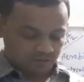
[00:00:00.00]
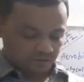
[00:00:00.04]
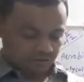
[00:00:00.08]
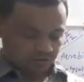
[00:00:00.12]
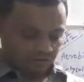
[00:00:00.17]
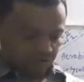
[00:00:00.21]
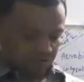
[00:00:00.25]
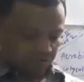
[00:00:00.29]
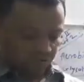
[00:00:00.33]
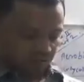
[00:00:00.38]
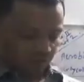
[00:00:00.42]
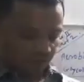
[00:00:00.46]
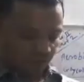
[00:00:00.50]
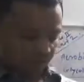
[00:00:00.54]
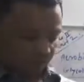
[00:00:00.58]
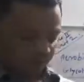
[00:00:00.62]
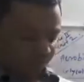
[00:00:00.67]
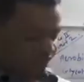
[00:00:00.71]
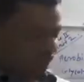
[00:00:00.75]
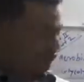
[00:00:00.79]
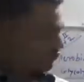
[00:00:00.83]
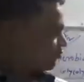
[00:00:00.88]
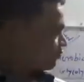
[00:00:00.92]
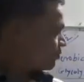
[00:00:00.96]
so
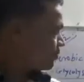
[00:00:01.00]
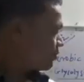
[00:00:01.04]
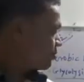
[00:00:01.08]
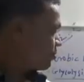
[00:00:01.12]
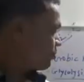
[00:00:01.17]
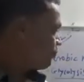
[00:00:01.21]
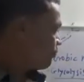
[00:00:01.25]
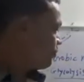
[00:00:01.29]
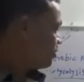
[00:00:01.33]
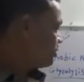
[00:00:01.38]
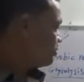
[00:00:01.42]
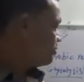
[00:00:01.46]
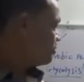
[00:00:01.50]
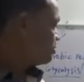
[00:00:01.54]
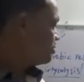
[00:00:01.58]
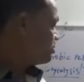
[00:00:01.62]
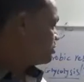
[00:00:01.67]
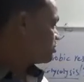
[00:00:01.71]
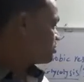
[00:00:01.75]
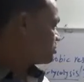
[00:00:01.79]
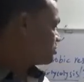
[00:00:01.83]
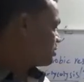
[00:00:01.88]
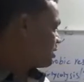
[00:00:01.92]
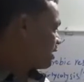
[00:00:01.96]
when this